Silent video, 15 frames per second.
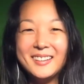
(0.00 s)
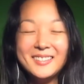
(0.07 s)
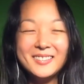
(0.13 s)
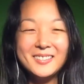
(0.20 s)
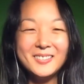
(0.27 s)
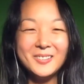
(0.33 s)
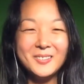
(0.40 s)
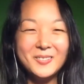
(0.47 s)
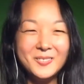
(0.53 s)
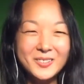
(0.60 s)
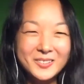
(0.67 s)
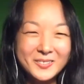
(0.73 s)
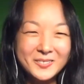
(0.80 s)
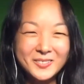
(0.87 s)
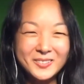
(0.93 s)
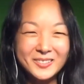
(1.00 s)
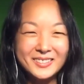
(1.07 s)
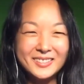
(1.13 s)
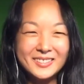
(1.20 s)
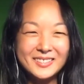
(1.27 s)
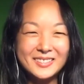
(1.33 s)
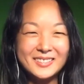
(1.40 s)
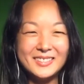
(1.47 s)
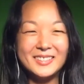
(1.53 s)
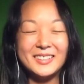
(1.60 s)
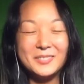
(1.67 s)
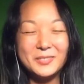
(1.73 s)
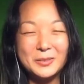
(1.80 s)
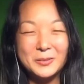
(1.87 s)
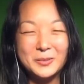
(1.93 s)
So wonderful to see
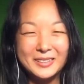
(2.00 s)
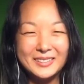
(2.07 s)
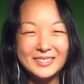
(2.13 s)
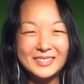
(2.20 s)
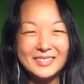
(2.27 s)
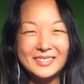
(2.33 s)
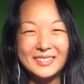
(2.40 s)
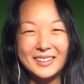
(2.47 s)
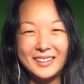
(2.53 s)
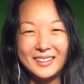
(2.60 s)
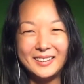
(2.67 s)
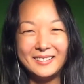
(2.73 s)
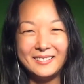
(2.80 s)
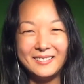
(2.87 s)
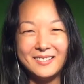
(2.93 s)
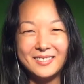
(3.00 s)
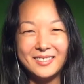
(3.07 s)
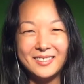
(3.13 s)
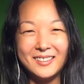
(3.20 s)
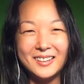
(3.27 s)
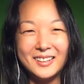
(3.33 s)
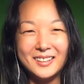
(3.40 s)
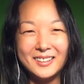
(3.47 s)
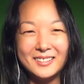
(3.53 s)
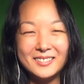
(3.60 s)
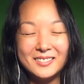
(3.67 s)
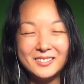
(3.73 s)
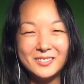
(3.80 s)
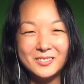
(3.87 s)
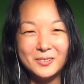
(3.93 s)
everyone today online,
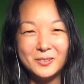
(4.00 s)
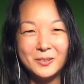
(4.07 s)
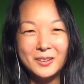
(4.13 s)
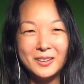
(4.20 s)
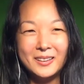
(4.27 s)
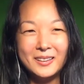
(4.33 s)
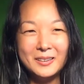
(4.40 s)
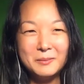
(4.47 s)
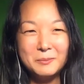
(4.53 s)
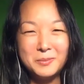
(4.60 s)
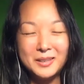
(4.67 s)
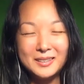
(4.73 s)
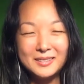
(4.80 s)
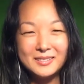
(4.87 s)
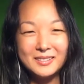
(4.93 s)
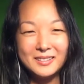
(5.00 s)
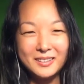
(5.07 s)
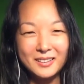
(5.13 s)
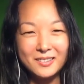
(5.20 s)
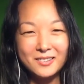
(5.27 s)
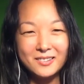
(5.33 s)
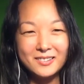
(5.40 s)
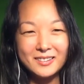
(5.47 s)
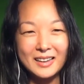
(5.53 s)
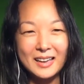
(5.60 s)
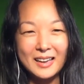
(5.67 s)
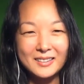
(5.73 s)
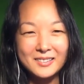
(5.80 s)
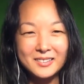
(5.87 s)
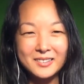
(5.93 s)
to be together
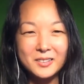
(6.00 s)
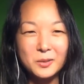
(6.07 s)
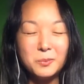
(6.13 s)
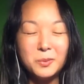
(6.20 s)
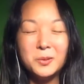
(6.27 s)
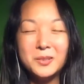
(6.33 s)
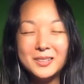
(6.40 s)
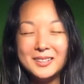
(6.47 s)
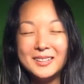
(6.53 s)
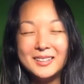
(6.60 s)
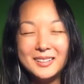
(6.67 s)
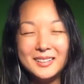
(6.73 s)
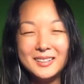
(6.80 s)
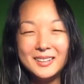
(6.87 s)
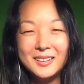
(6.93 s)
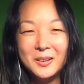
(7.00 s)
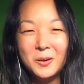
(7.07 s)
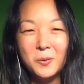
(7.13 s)
as a community.